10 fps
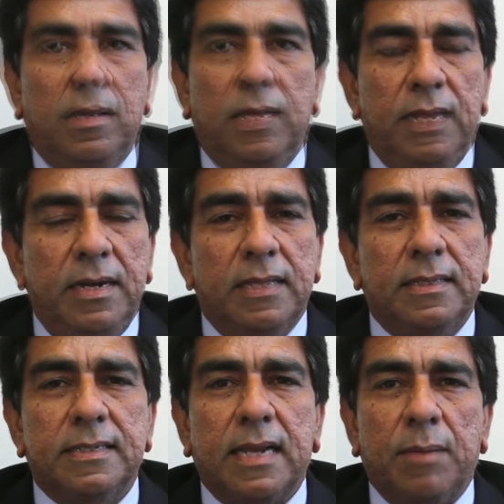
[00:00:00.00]
In India, the
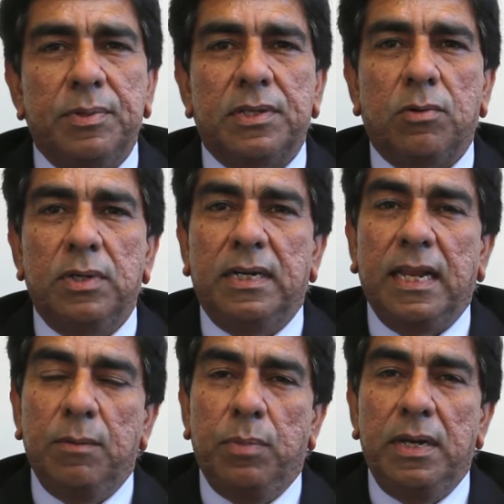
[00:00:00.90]
scrap is around a
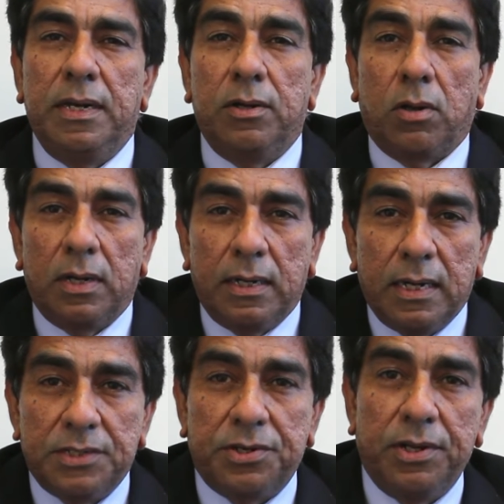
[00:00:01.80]
$10 billion
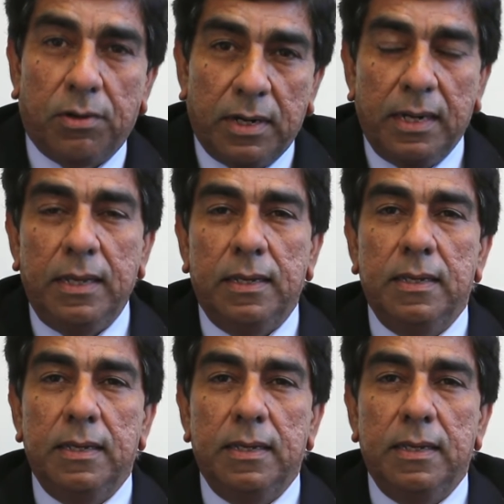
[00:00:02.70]
industry already.